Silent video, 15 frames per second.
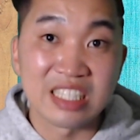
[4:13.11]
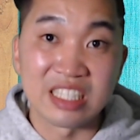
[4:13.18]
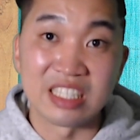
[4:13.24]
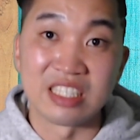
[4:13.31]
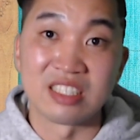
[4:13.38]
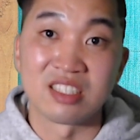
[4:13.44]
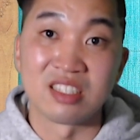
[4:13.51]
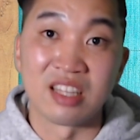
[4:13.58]

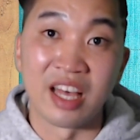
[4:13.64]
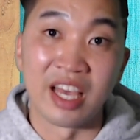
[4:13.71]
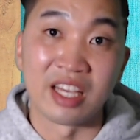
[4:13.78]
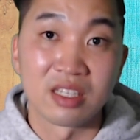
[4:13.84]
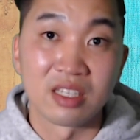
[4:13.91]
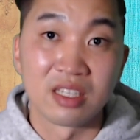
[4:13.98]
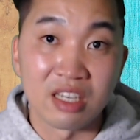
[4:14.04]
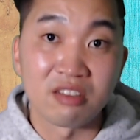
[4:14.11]
is
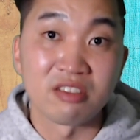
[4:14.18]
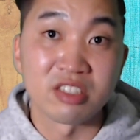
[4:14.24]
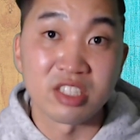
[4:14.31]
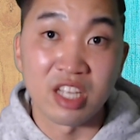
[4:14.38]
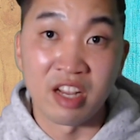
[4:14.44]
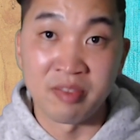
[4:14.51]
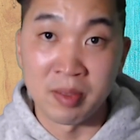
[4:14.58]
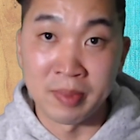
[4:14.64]
like
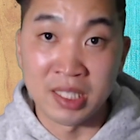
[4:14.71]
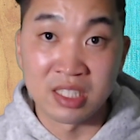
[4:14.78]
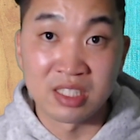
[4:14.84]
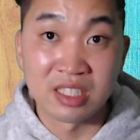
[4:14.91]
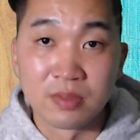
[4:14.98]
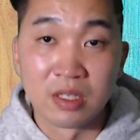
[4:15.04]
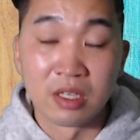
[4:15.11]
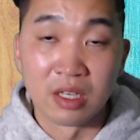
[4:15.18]
English
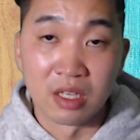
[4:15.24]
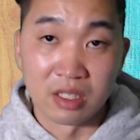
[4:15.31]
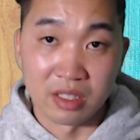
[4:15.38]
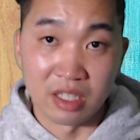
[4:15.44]
alphabet T.